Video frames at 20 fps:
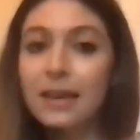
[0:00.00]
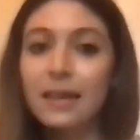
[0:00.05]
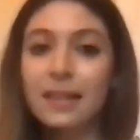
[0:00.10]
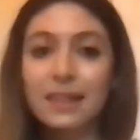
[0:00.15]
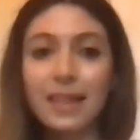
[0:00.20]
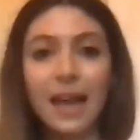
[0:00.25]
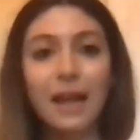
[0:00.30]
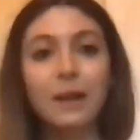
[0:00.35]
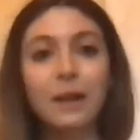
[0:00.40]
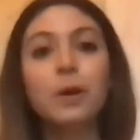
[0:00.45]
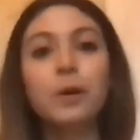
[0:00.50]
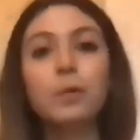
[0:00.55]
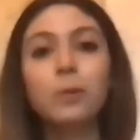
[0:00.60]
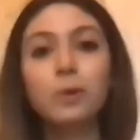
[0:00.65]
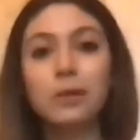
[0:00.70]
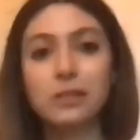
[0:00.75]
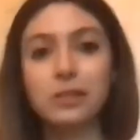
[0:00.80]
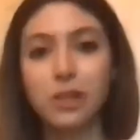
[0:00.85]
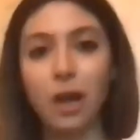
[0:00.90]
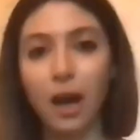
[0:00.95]
Then we
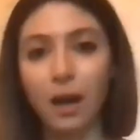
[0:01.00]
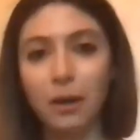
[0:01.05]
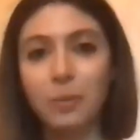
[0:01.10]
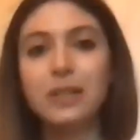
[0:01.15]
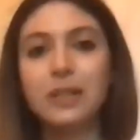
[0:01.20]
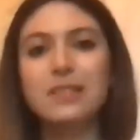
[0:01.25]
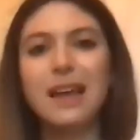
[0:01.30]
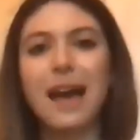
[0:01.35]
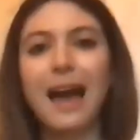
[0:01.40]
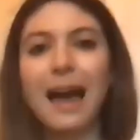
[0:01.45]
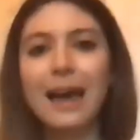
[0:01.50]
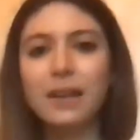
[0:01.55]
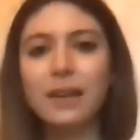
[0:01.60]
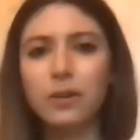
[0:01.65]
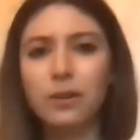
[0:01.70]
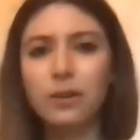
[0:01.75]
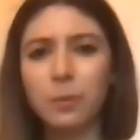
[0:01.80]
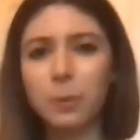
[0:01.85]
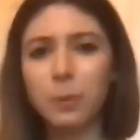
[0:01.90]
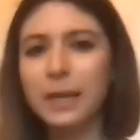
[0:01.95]
will talk, because I
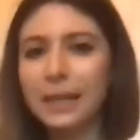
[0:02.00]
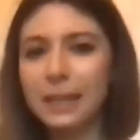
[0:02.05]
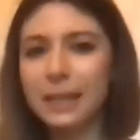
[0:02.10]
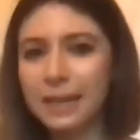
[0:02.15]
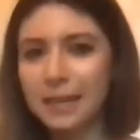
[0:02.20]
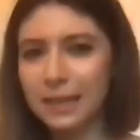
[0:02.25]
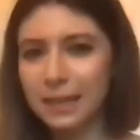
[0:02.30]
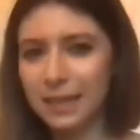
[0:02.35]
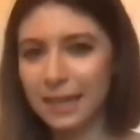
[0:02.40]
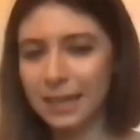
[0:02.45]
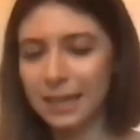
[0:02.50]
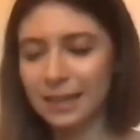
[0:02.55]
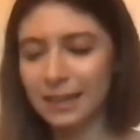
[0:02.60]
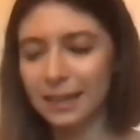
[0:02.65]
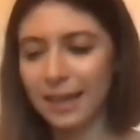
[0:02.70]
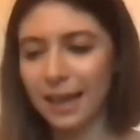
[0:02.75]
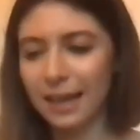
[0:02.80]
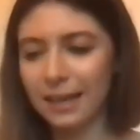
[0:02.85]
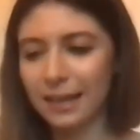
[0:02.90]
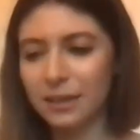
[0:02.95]
don't really need
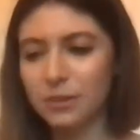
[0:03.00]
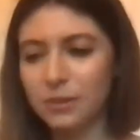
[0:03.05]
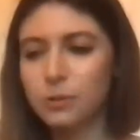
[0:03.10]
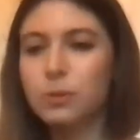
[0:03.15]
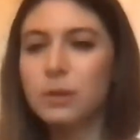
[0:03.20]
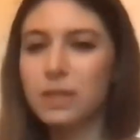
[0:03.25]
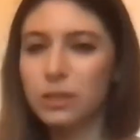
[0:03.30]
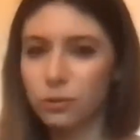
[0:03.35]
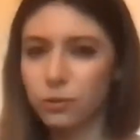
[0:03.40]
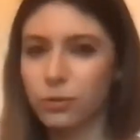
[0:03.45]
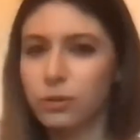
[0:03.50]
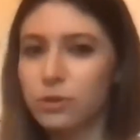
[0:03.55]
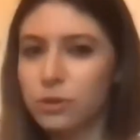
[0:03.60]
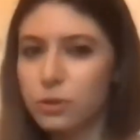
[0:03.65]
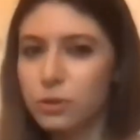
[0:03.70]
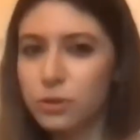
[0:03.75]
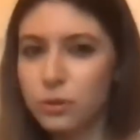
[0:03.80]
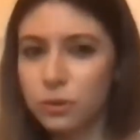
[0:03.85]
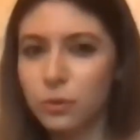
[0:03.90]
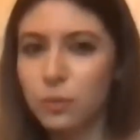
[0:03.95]
to
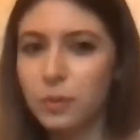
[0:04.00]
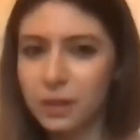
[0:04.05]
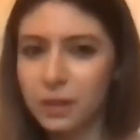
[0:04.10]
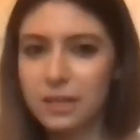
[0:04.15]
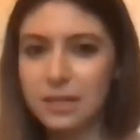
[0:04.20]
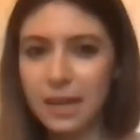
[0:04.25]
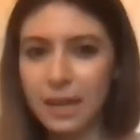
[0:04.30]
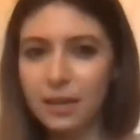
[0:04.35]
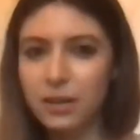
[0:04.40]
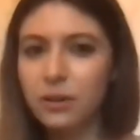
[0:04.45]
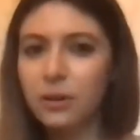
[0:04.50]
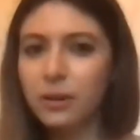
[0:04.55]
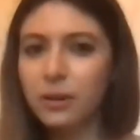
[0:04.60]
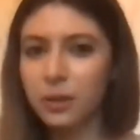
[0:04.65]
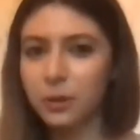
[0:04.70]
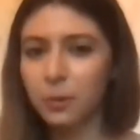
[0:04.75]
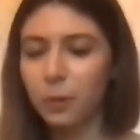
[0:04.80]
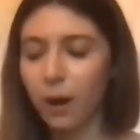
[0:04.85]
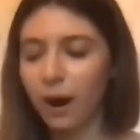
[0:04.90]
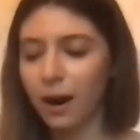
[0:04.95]
introduce you, because I know
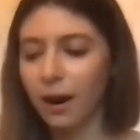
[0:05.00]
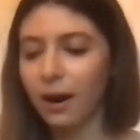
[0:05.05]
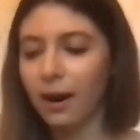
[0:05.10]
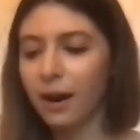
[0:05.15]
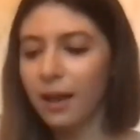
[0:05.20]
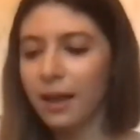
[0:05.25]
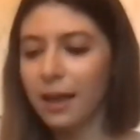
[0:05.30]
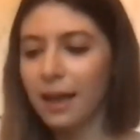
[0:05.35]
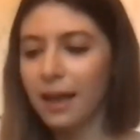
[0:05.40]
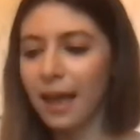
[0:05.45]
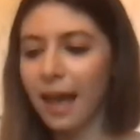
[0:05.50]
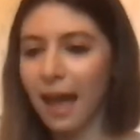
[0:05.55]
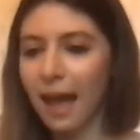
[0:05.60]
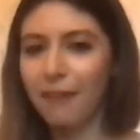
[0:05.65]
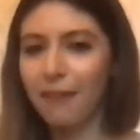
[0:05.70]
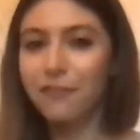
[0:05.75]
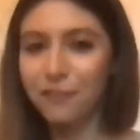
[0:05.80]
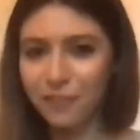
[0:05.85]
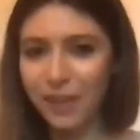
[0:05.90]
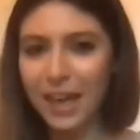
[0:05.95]
you are
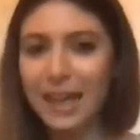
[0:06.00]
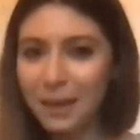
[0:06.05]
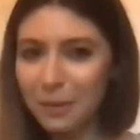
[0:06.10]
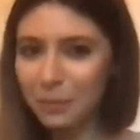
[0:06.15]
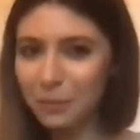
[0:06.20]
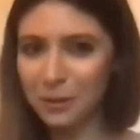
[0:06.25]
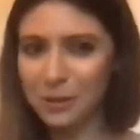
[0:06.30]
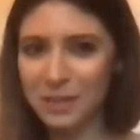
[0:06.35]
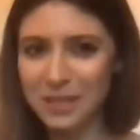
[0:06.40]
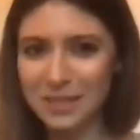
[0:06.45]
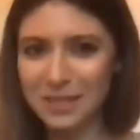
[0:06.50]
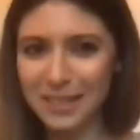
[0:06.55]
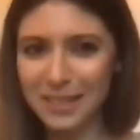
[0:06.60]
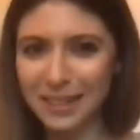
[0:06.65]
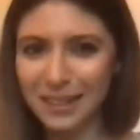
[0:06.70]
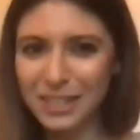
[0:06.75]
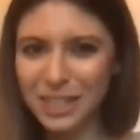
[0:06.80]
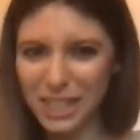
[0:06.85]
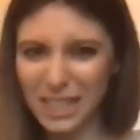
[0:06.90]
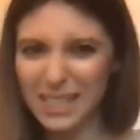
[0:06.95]
a famous
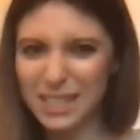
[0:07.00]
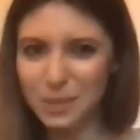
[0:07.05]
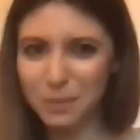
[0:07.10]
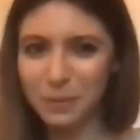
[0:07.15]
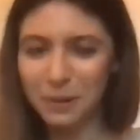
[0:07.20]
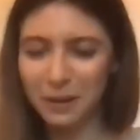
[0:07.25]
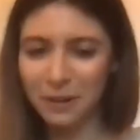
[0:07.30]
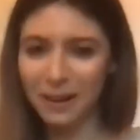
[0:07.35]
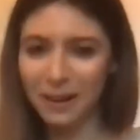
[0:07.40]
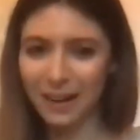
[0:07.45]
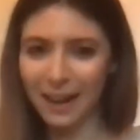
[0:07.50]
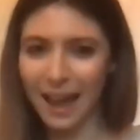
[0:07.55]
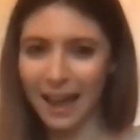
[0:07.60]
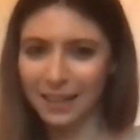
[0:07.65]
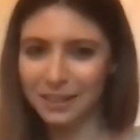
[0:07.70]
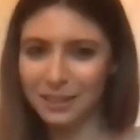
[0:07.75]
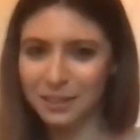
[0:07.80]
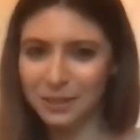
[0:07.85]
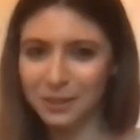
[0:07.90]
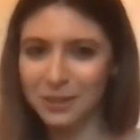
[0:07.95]
Shakespearean
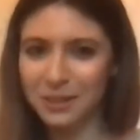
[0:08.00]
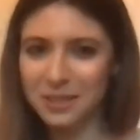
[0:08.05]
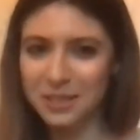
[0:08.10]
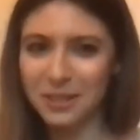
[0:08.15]
actor.